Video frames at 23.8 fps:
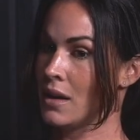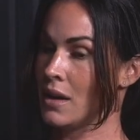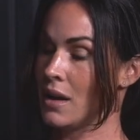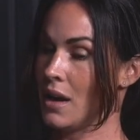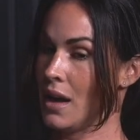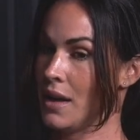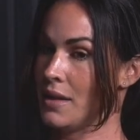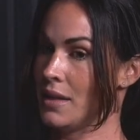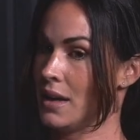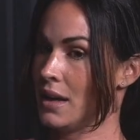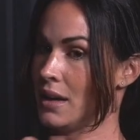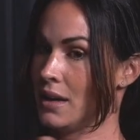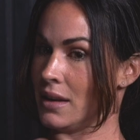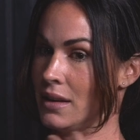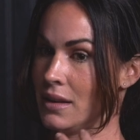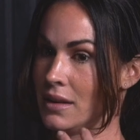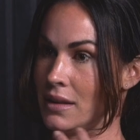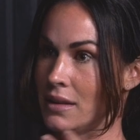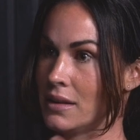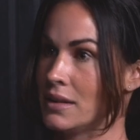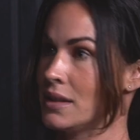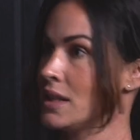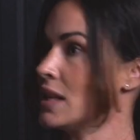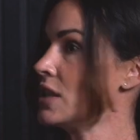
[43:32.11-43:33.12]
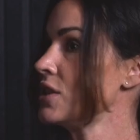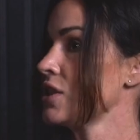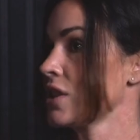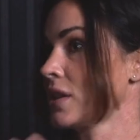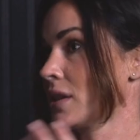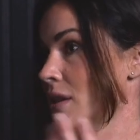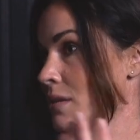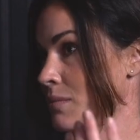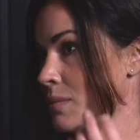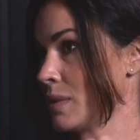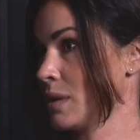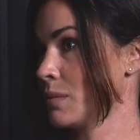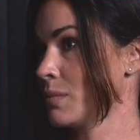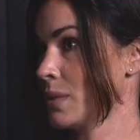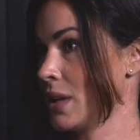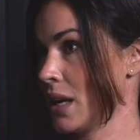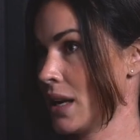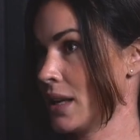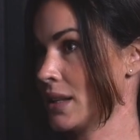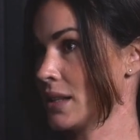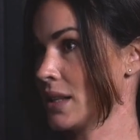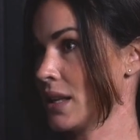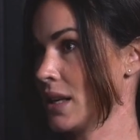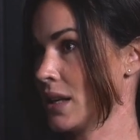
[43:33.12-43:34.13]
And then teaching them some
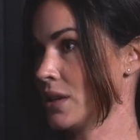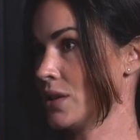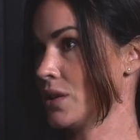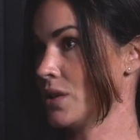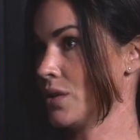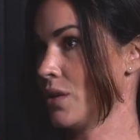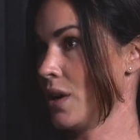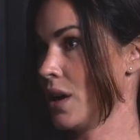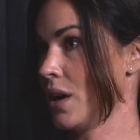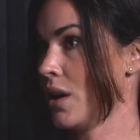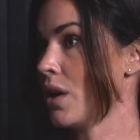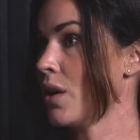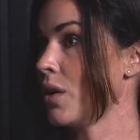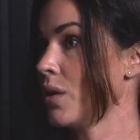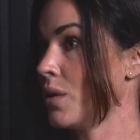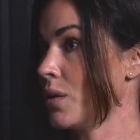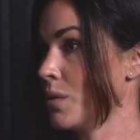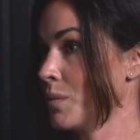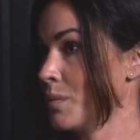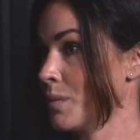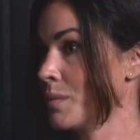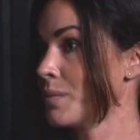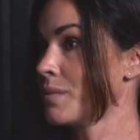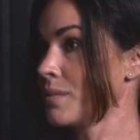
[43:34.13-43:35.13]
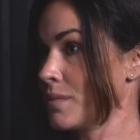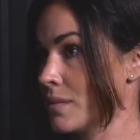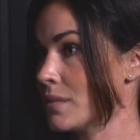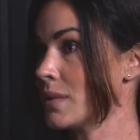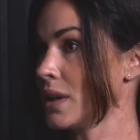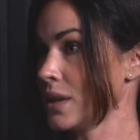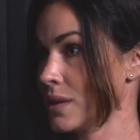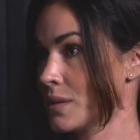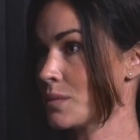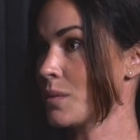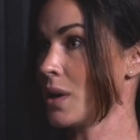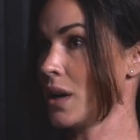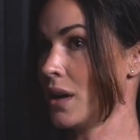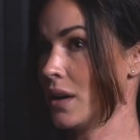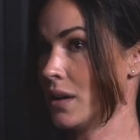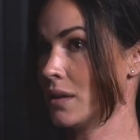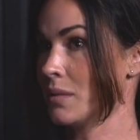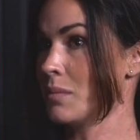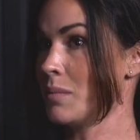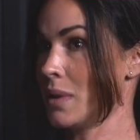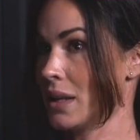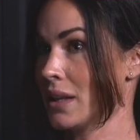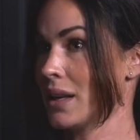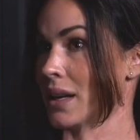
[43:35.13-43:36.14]
things they can do at home as
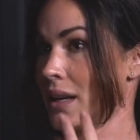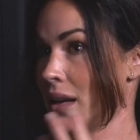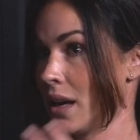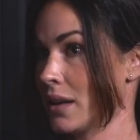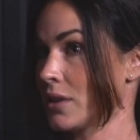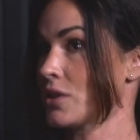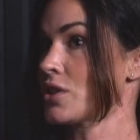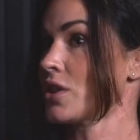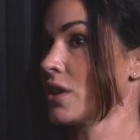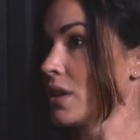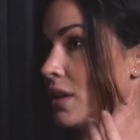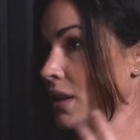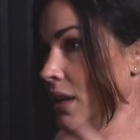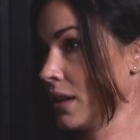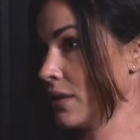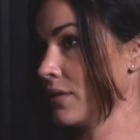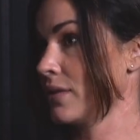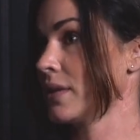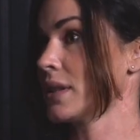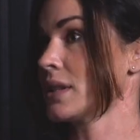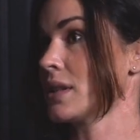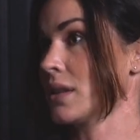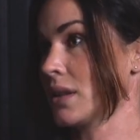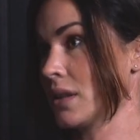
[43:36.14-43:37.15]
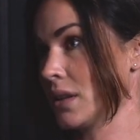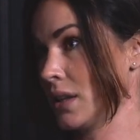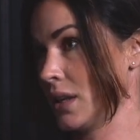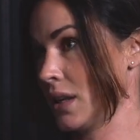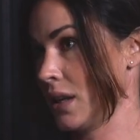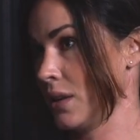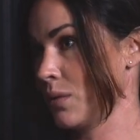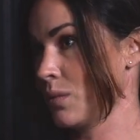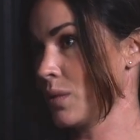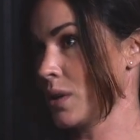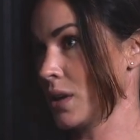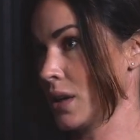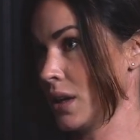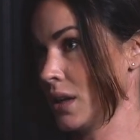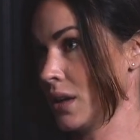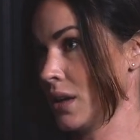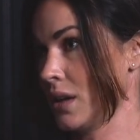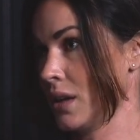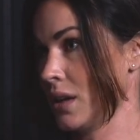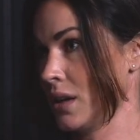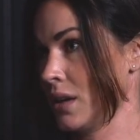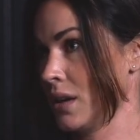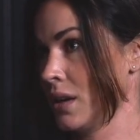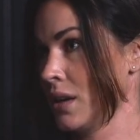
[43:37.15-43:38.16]
well. But like actually like physically working
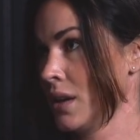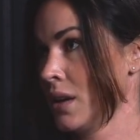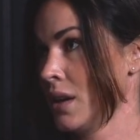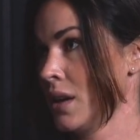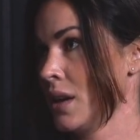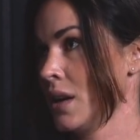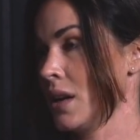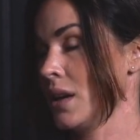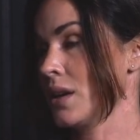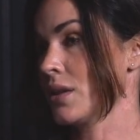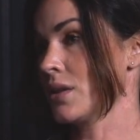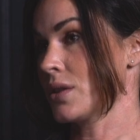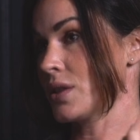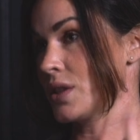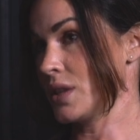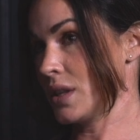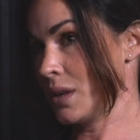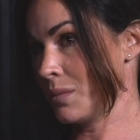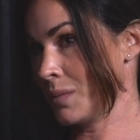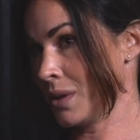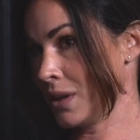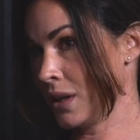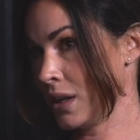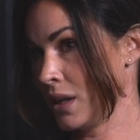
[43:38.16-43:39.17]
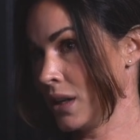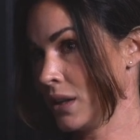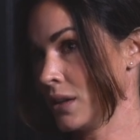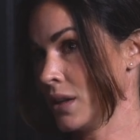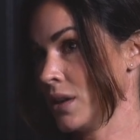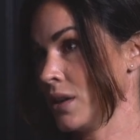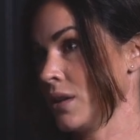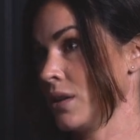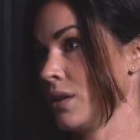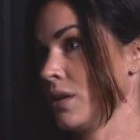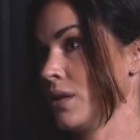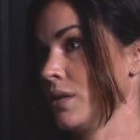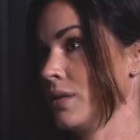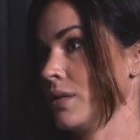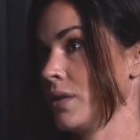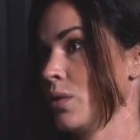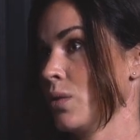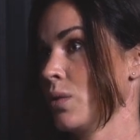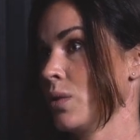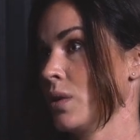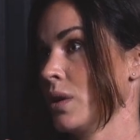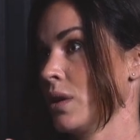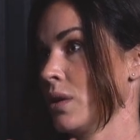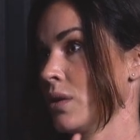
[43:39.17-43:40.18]
on either stimulating the nerve
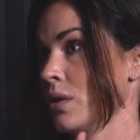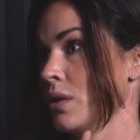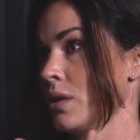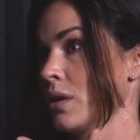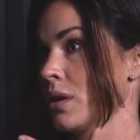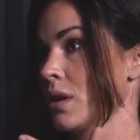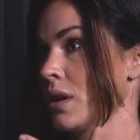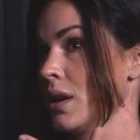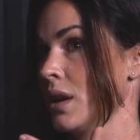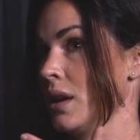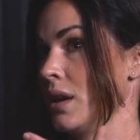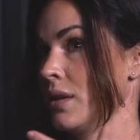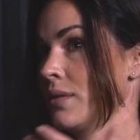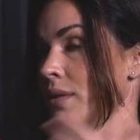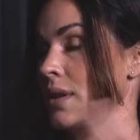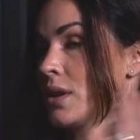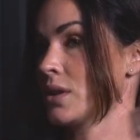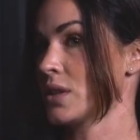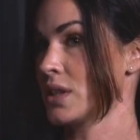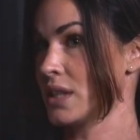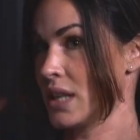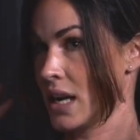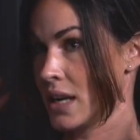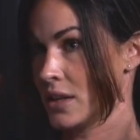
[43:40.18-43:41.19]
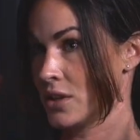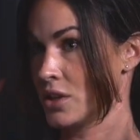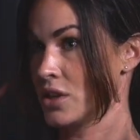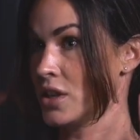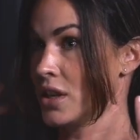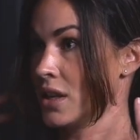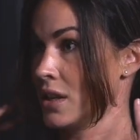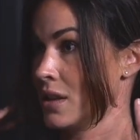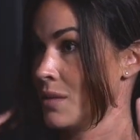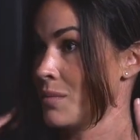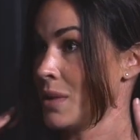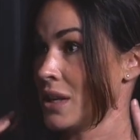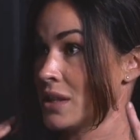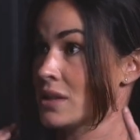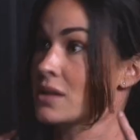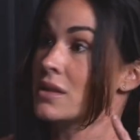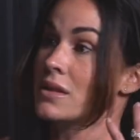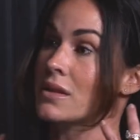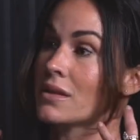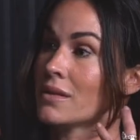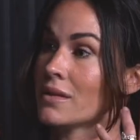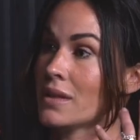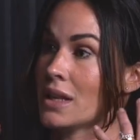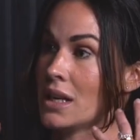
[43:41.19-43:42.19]
or if there's tension in the
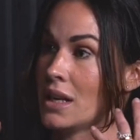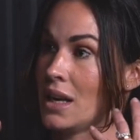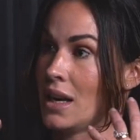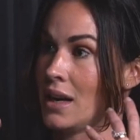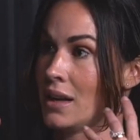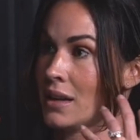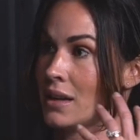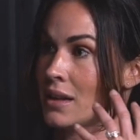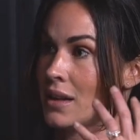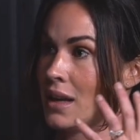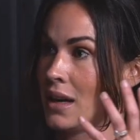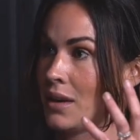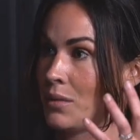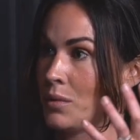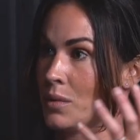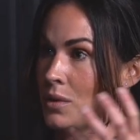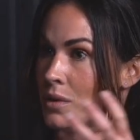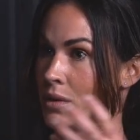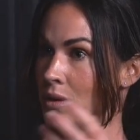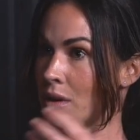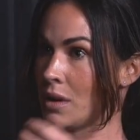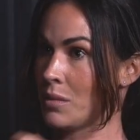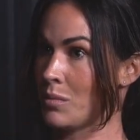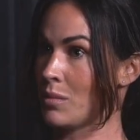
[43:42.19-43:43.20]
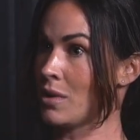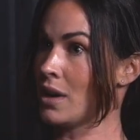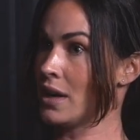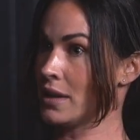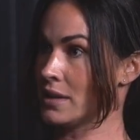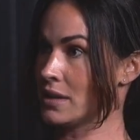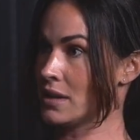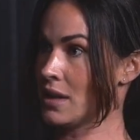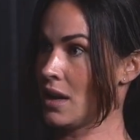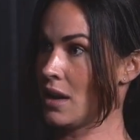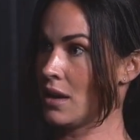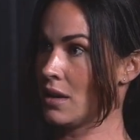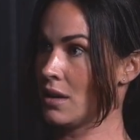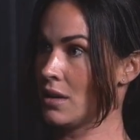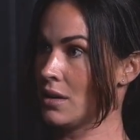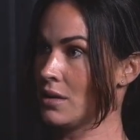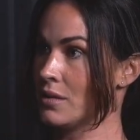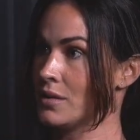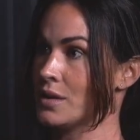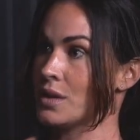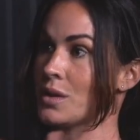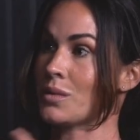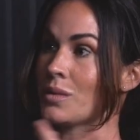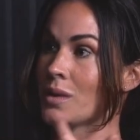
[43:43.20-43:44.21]
muscles of the neck, that will compress that
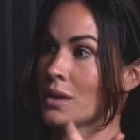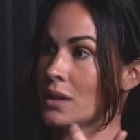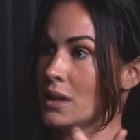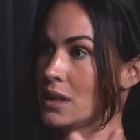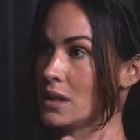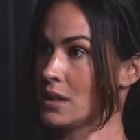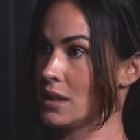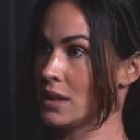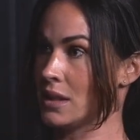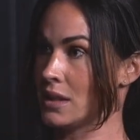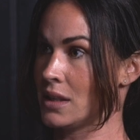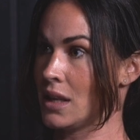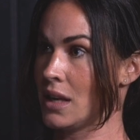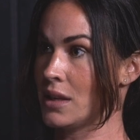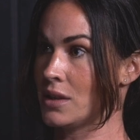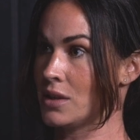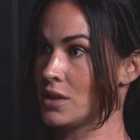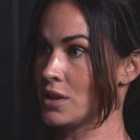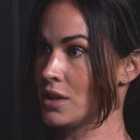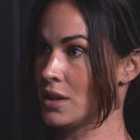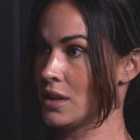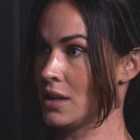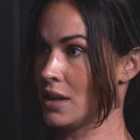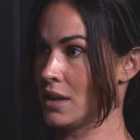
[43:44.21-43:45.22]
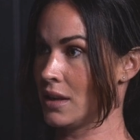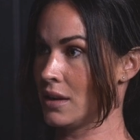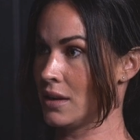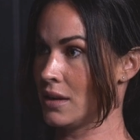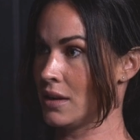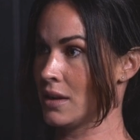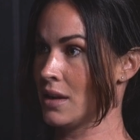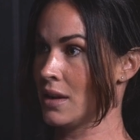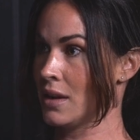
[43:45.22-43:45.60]
nerve. So releasing tension there.